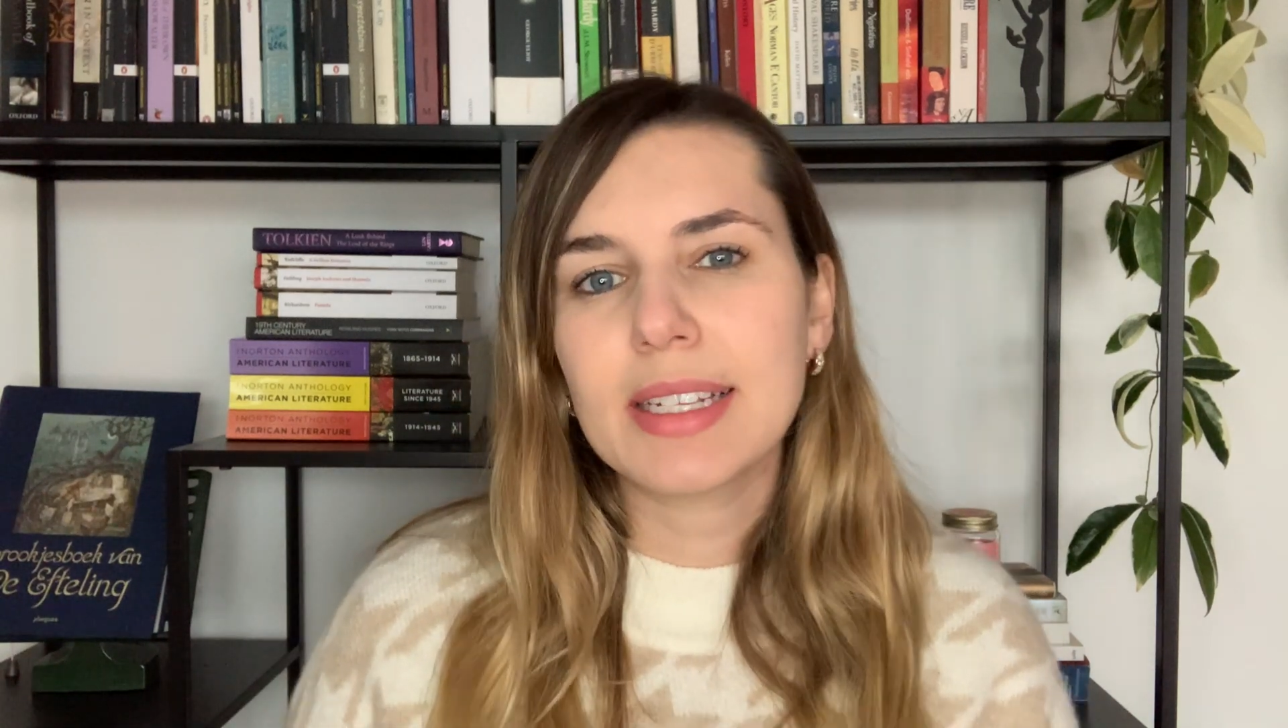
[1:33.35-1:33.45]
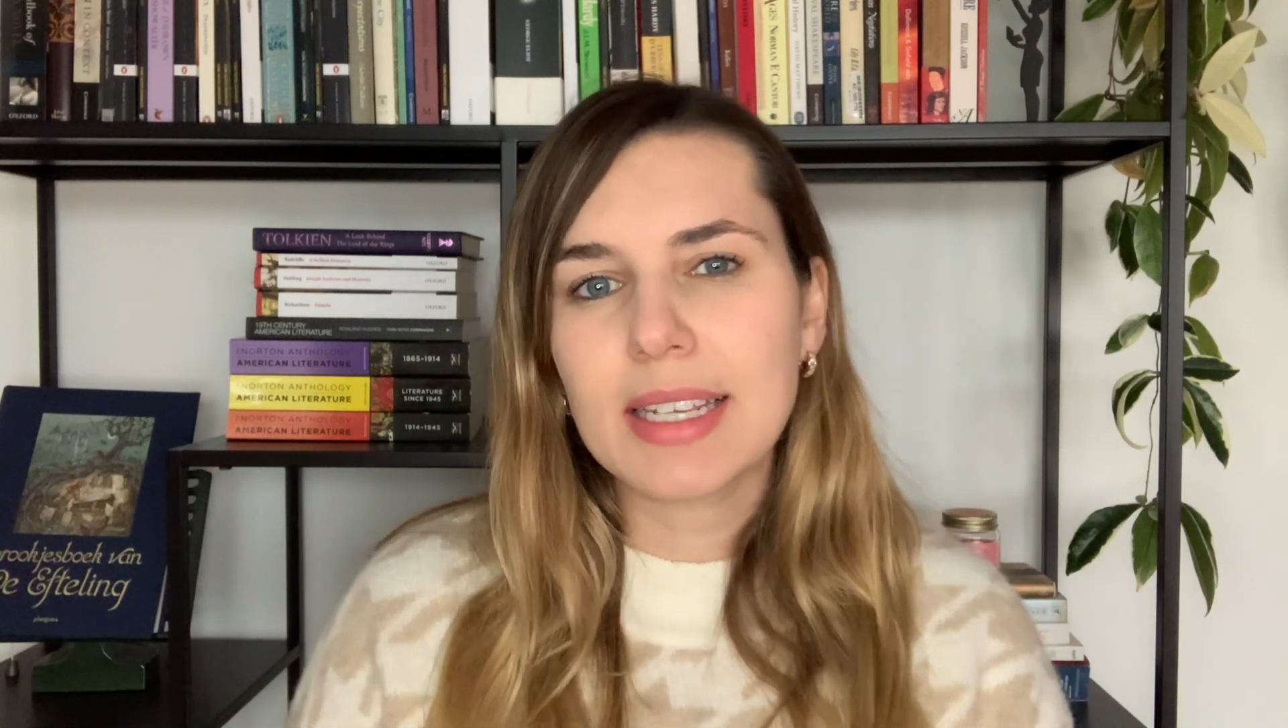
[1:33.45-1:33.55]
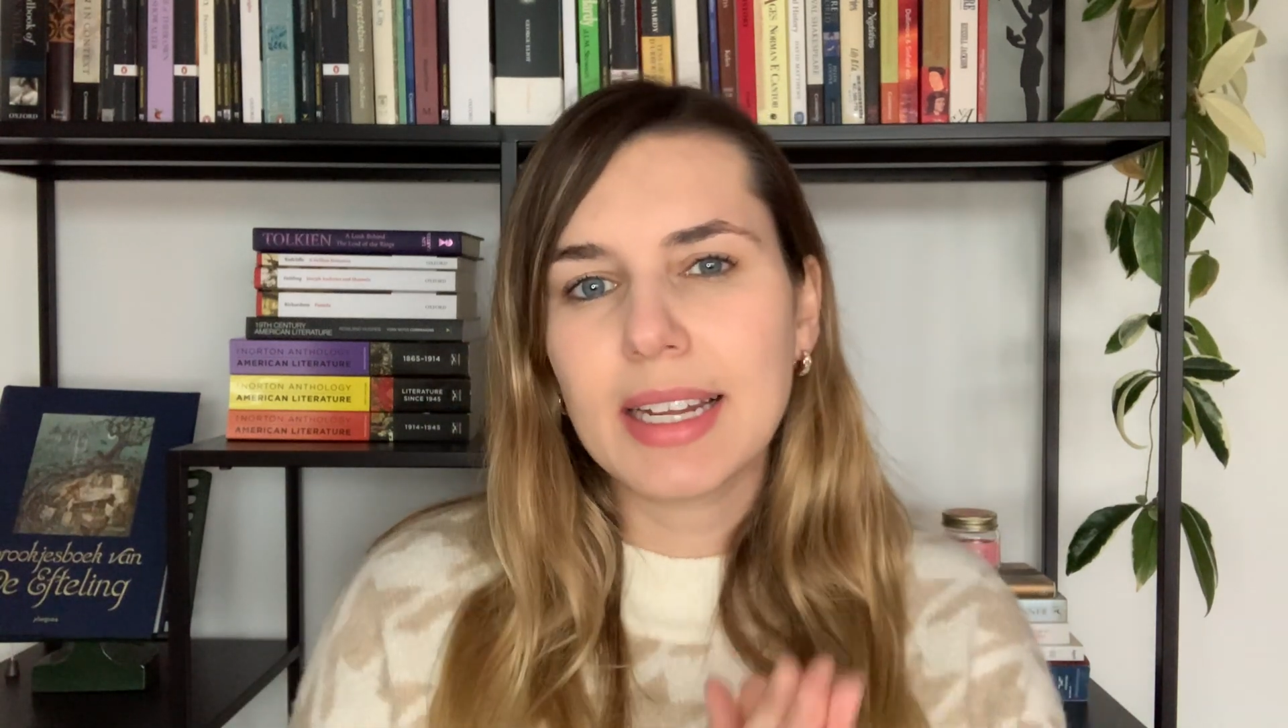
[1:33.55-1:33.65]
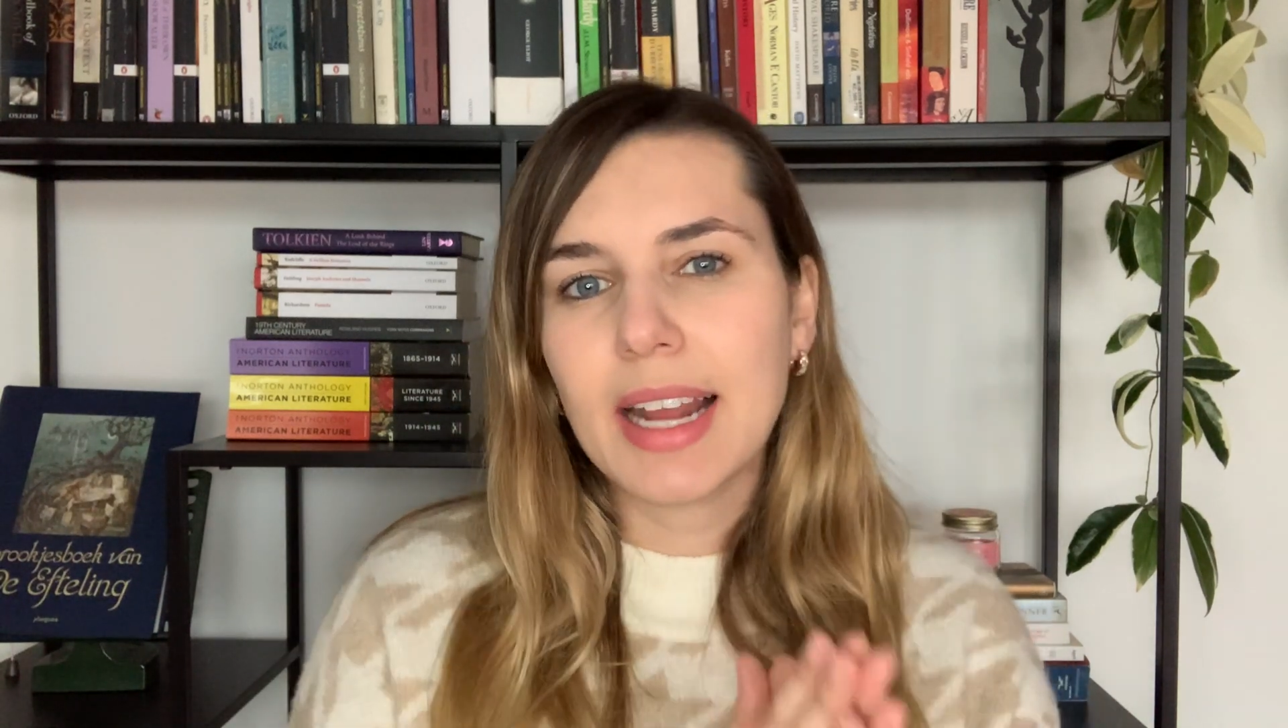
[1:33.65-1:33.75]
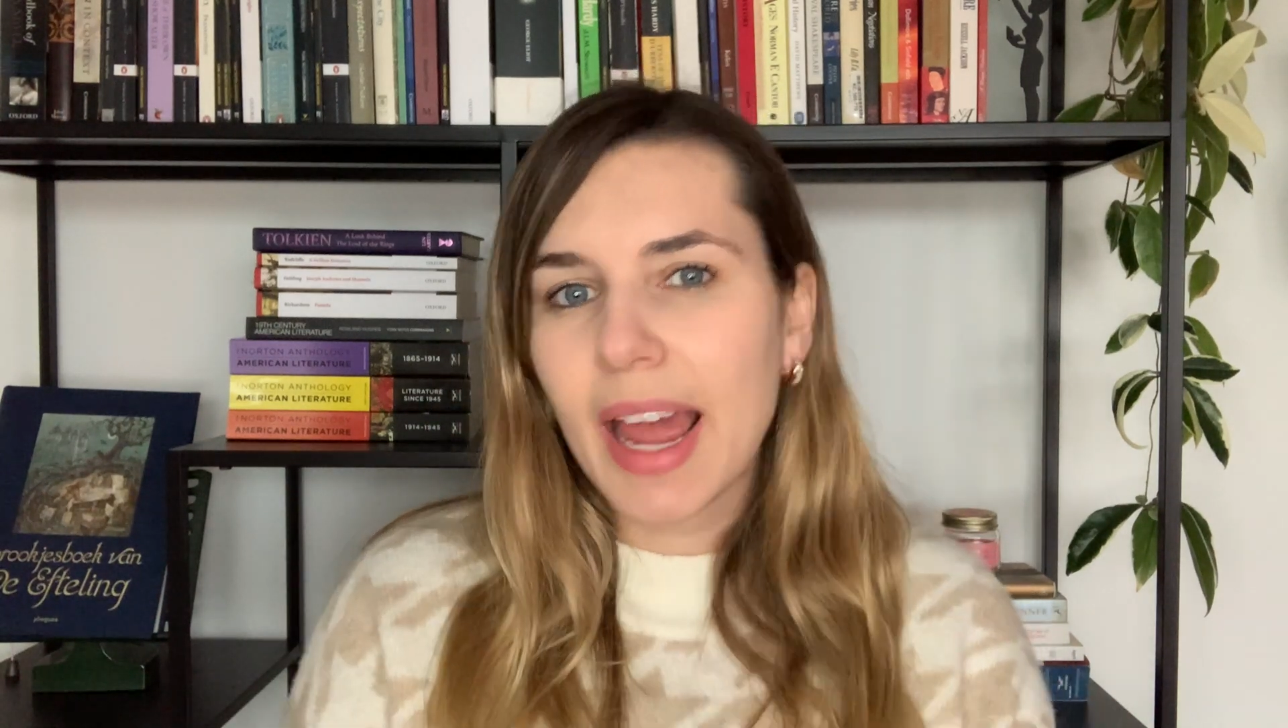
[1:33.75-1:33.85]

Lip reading: it in